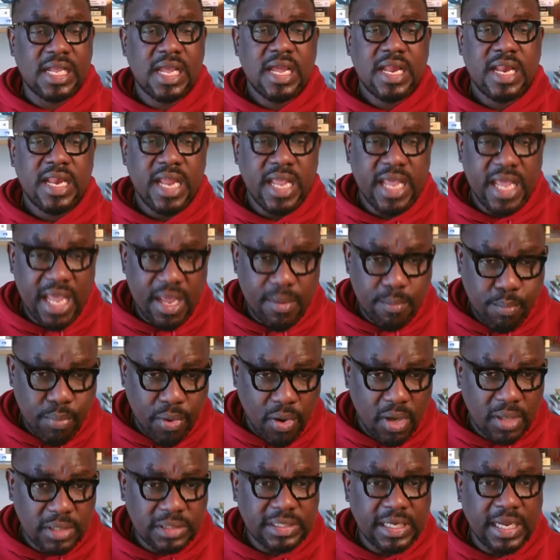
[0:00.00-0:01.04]
the
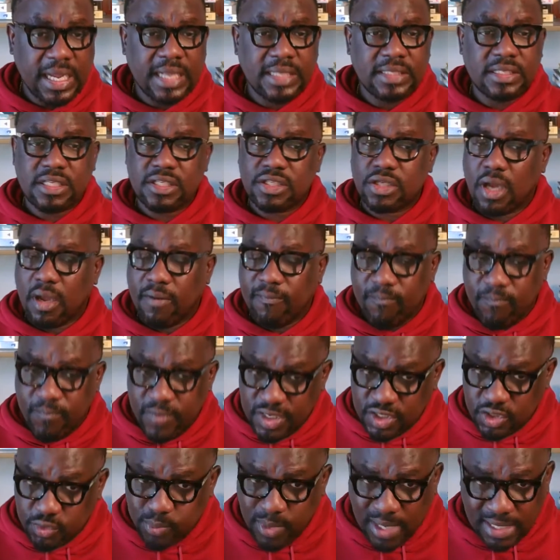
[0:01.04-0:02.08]
importance of
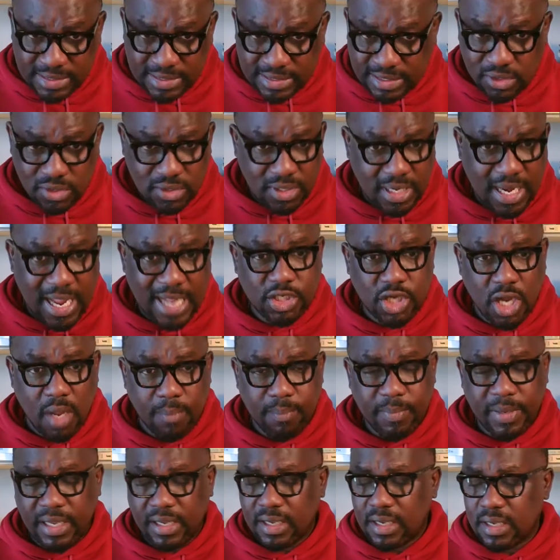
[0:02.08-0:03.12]
this particular
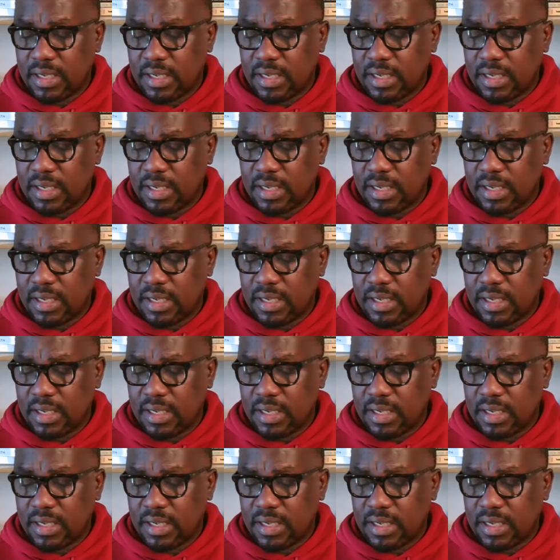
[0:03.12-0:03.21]
topic.